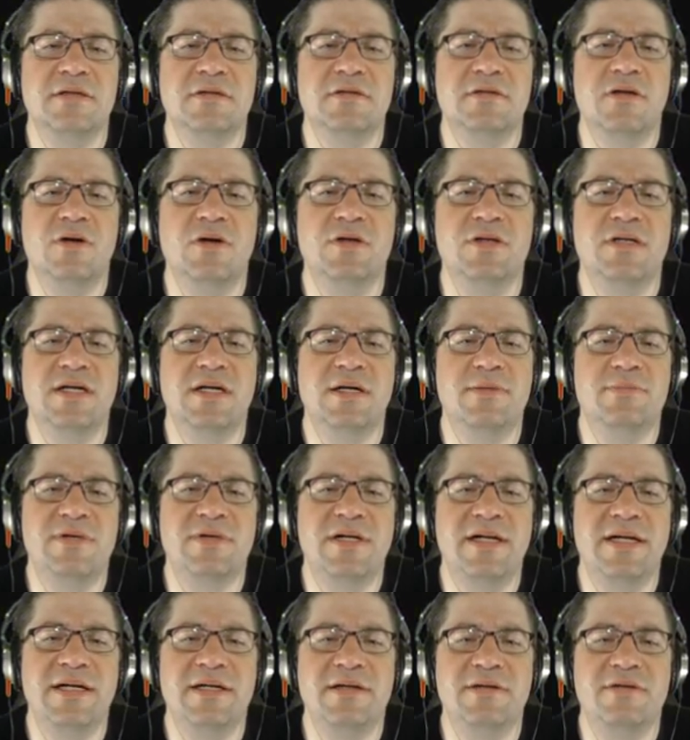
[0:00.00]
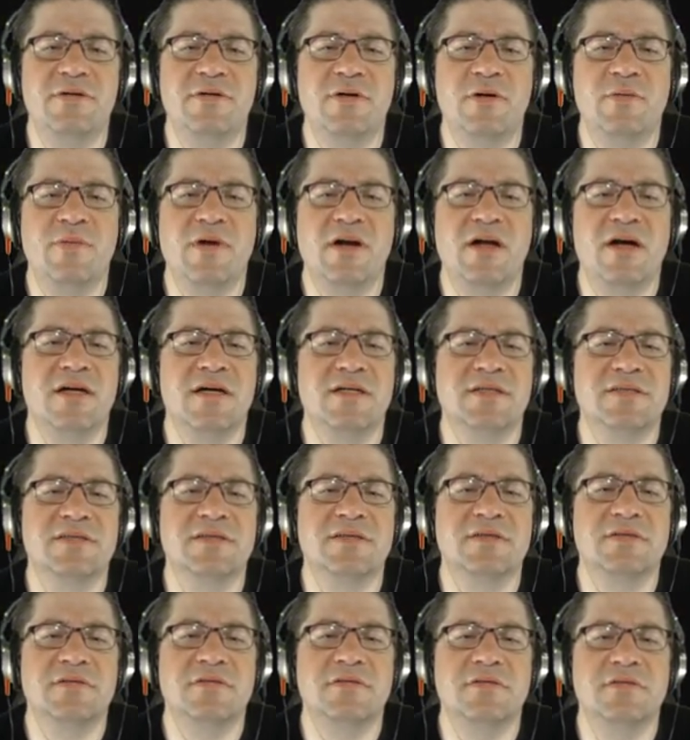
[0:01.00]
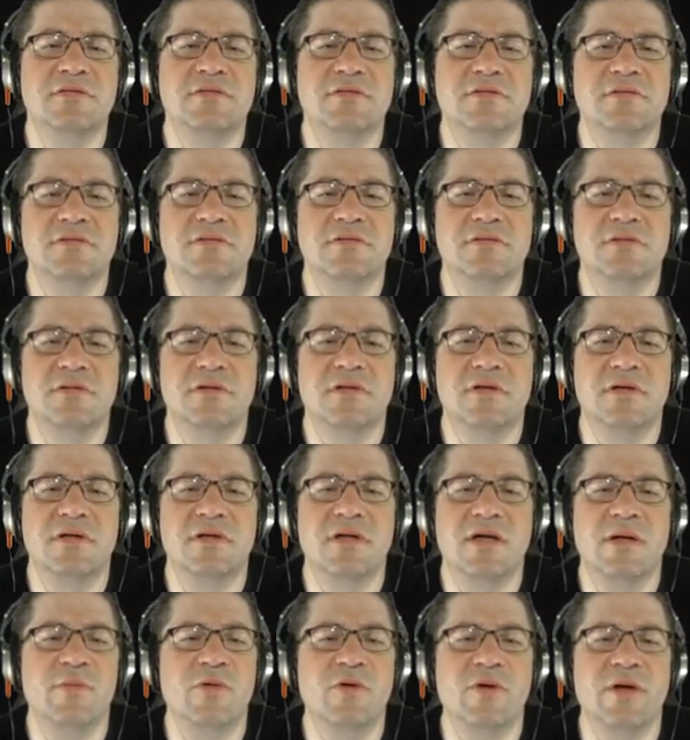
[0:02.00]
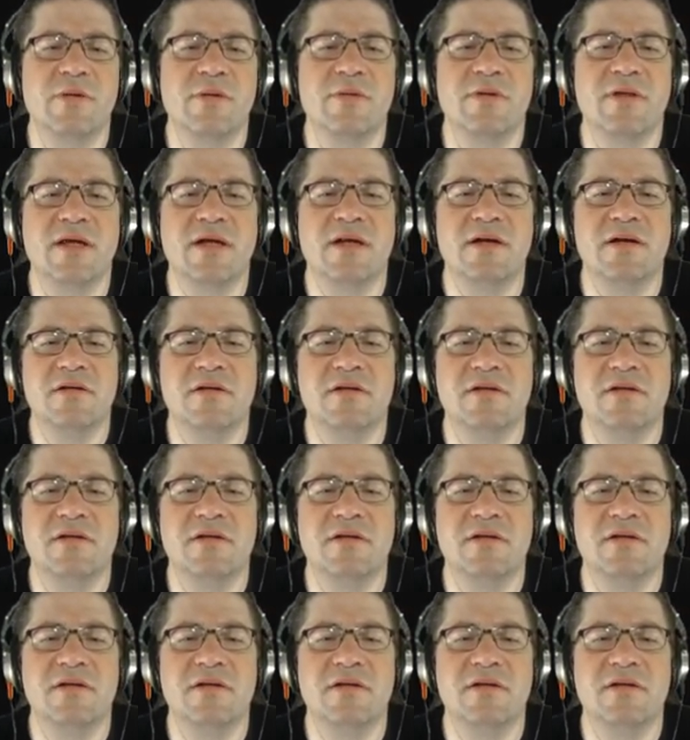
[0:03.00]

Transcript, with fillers: grown up playing Roblox. And I'm okay with that.